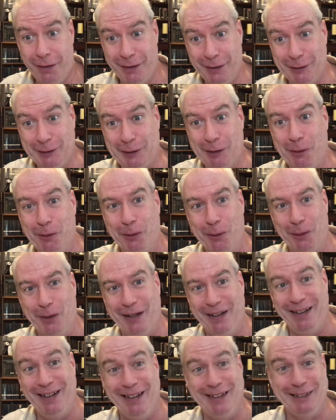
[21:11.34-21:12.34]
So,
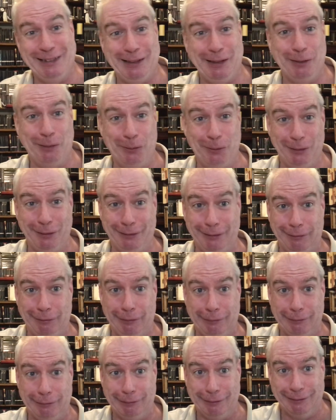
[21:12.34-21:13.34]
so
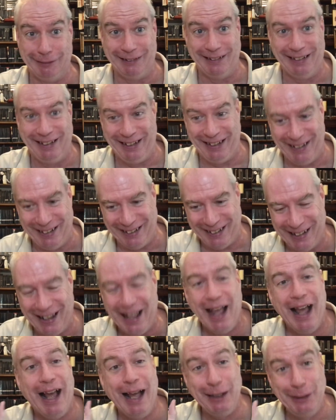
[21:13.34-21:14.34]

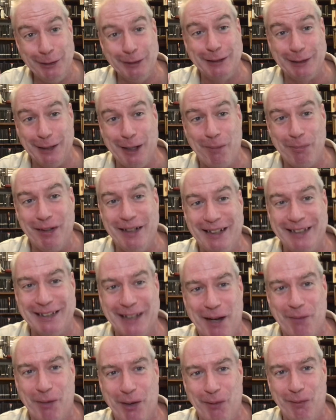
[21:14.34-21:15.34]
I could stop
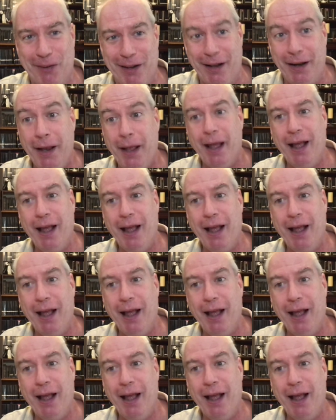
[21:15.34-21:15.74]
anytime I want.